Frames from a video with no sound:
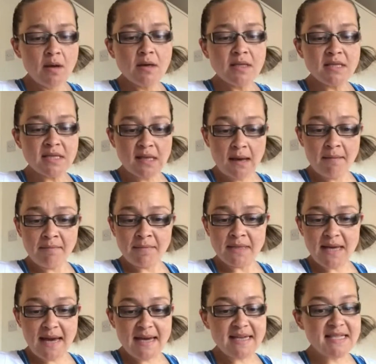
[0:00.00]
Some
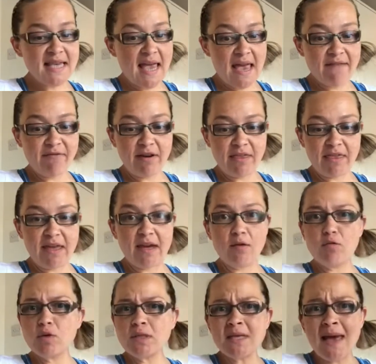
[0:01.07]
days everything
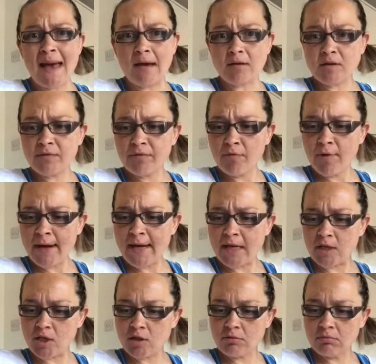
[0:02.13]
was out of
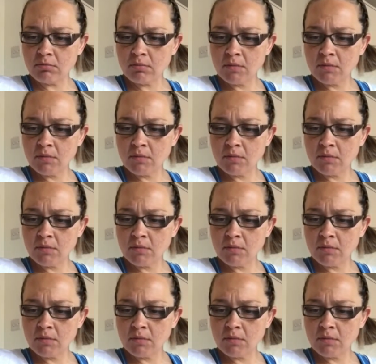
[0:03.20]
reach.